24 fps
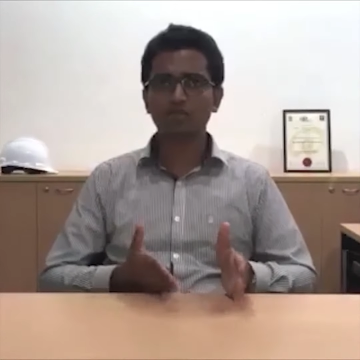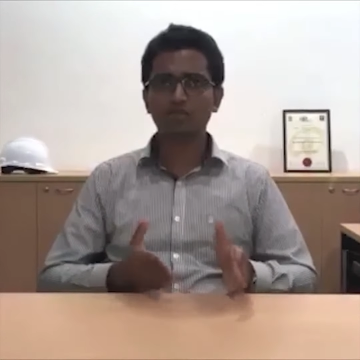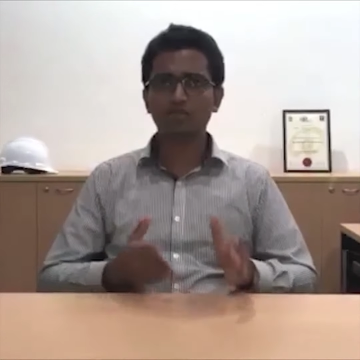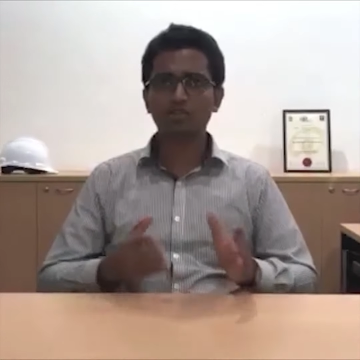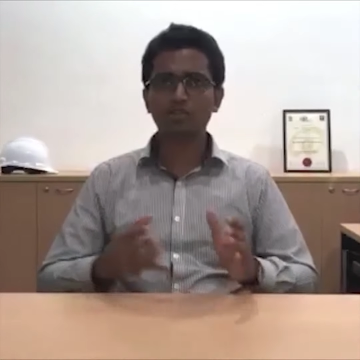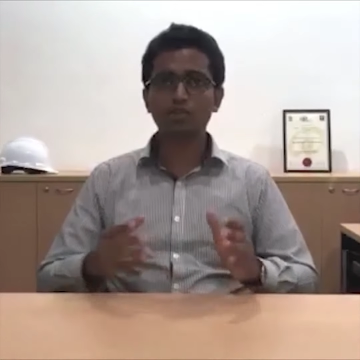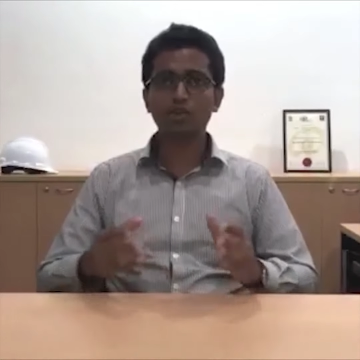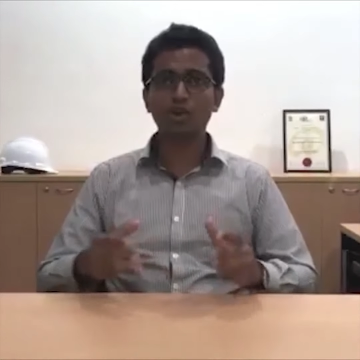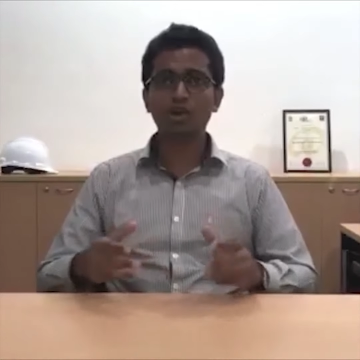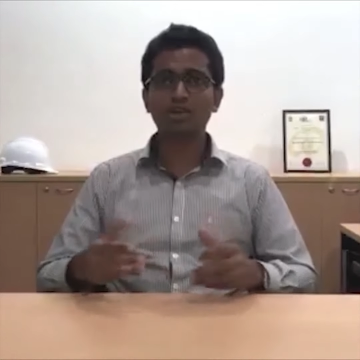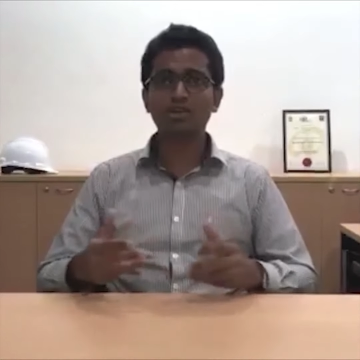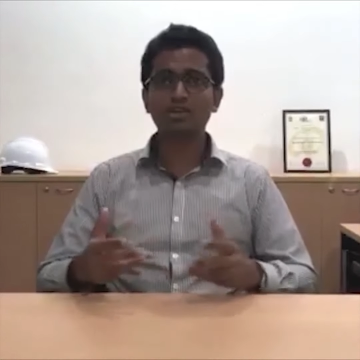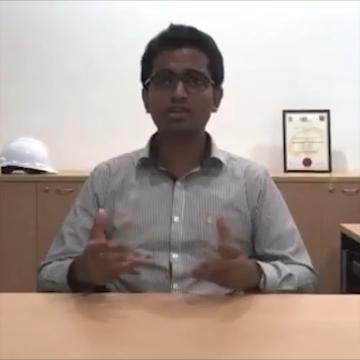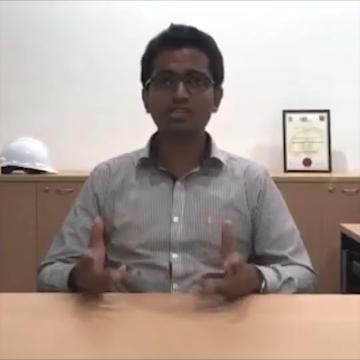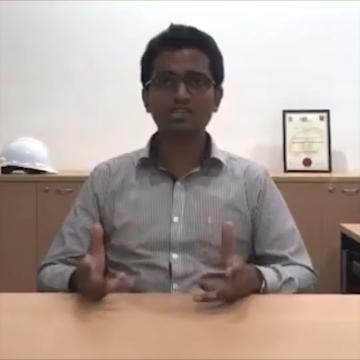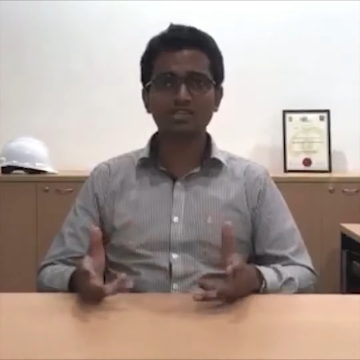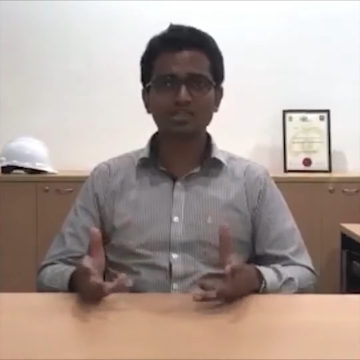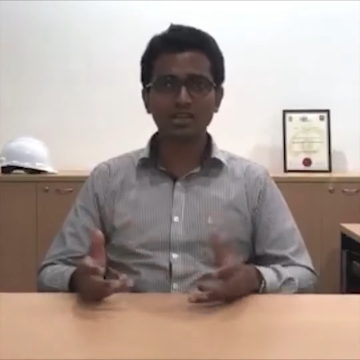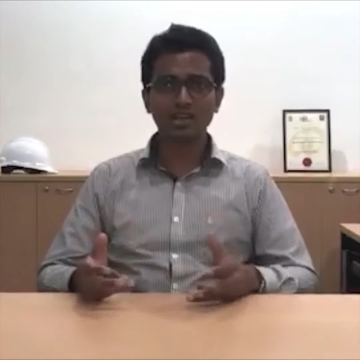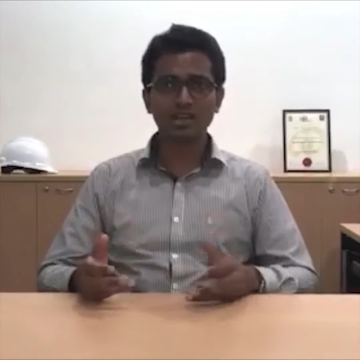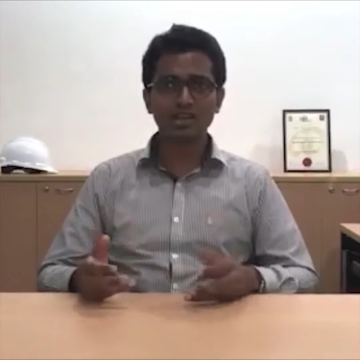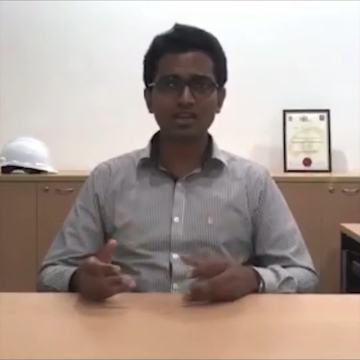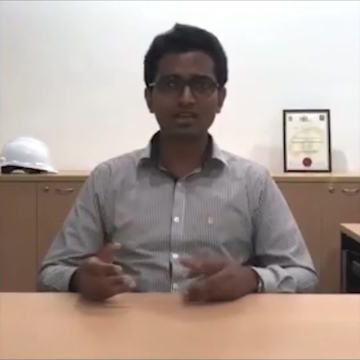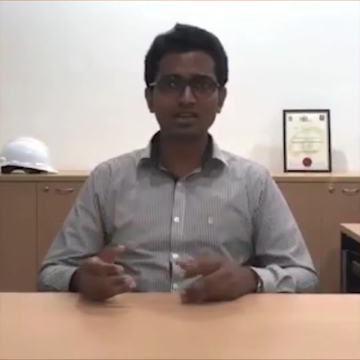with your
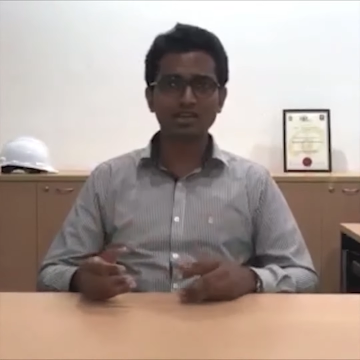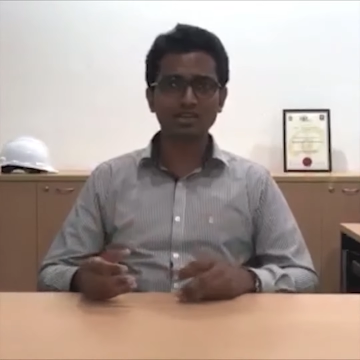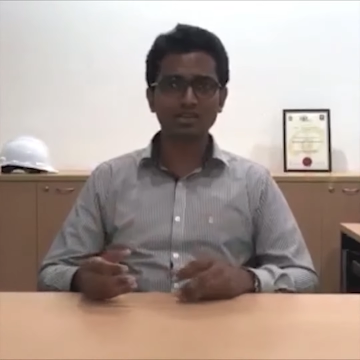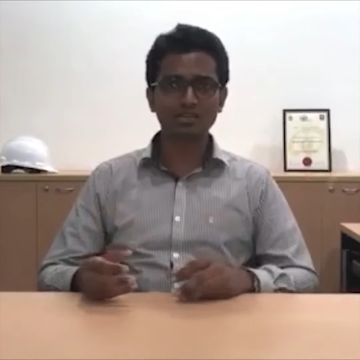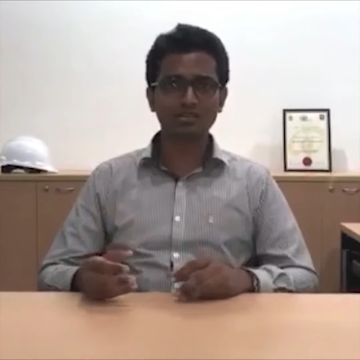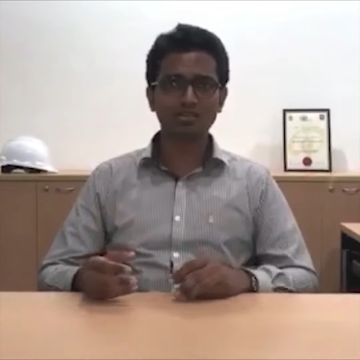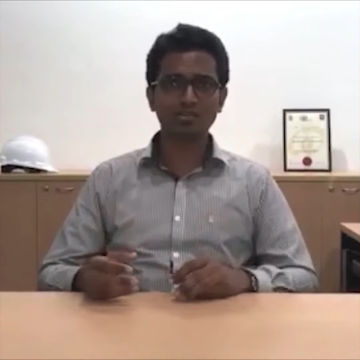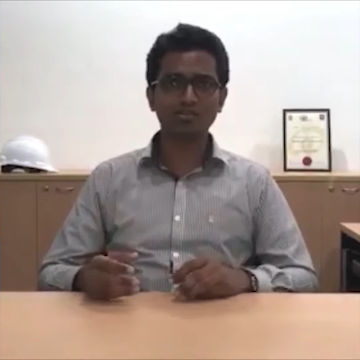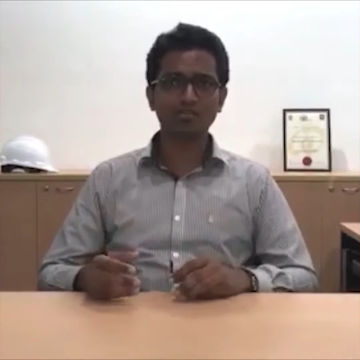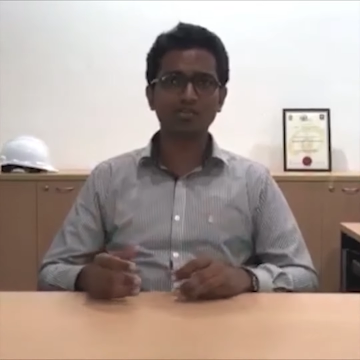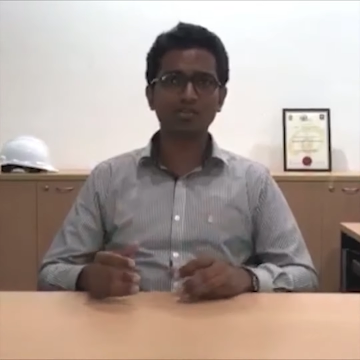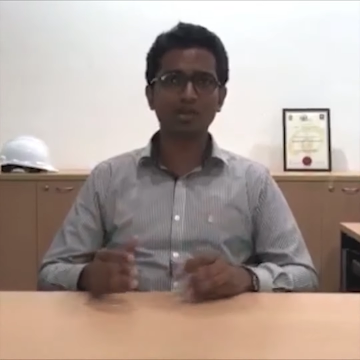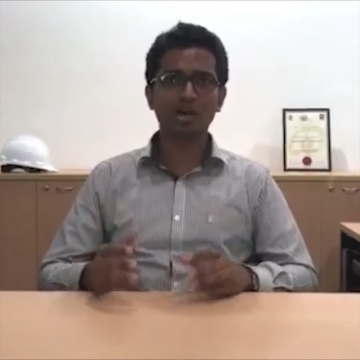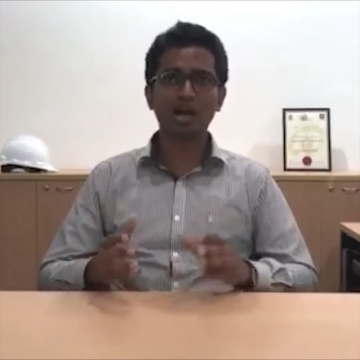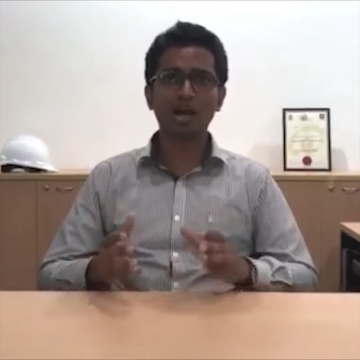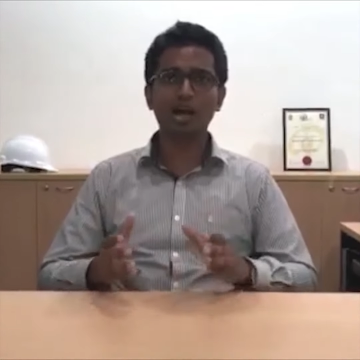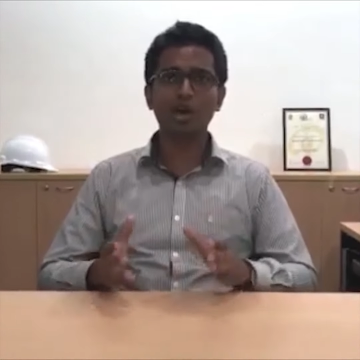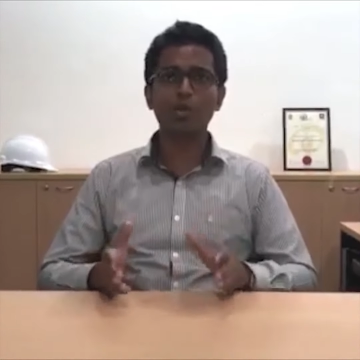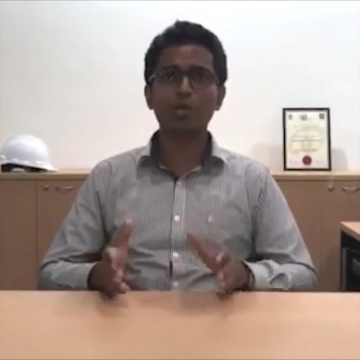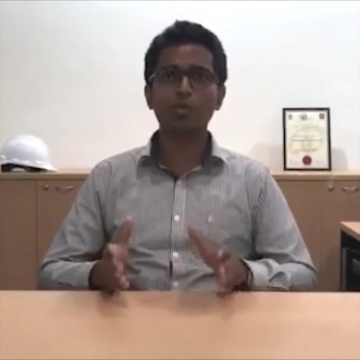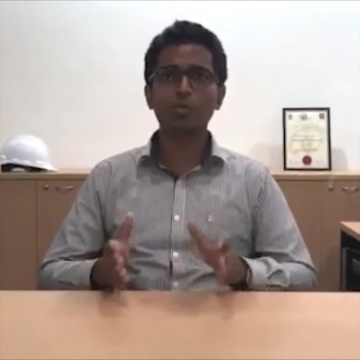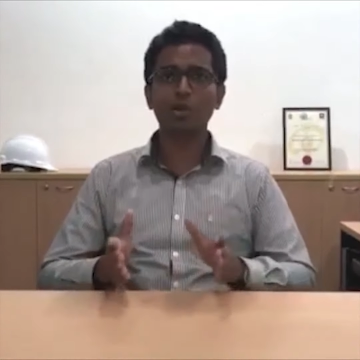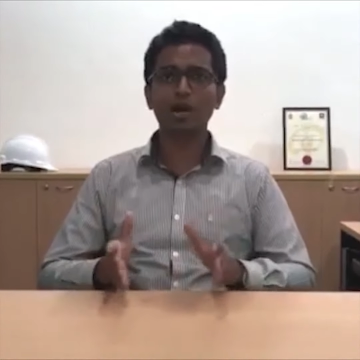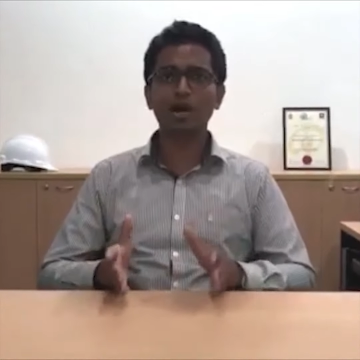understanding of
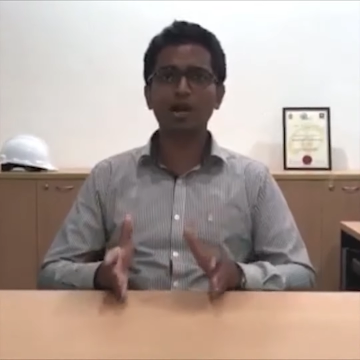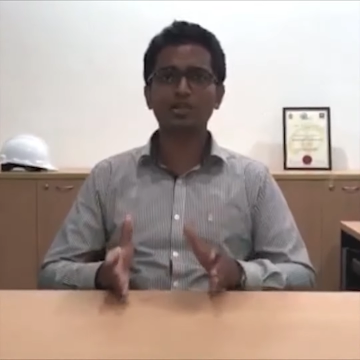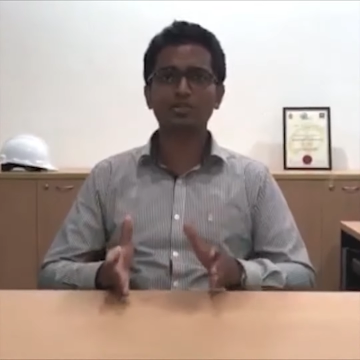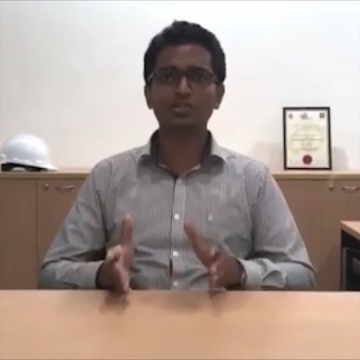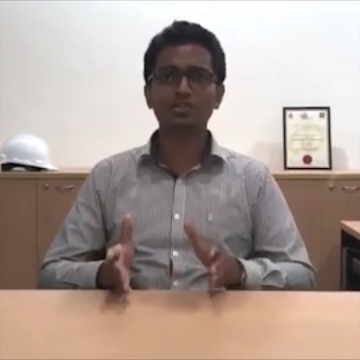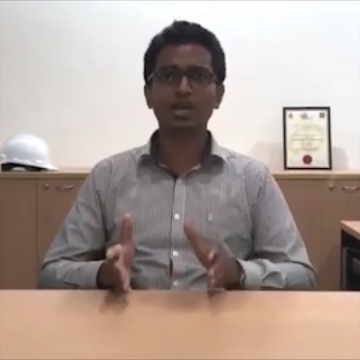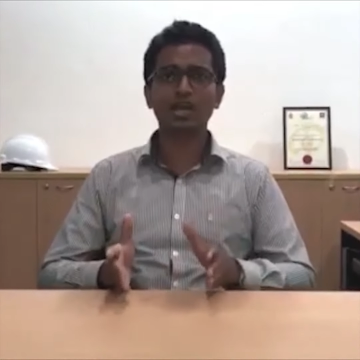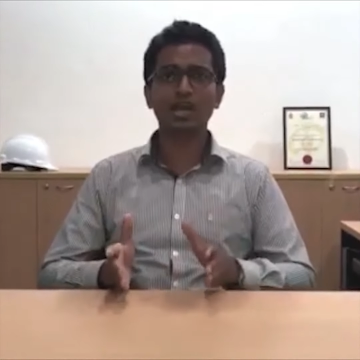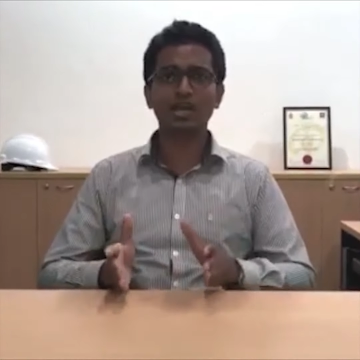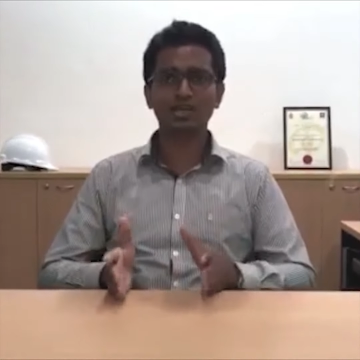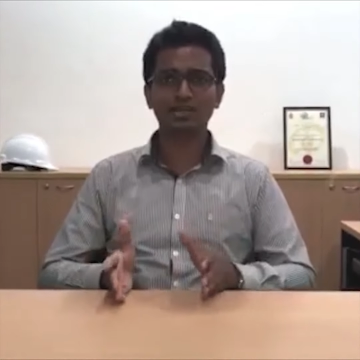how marks are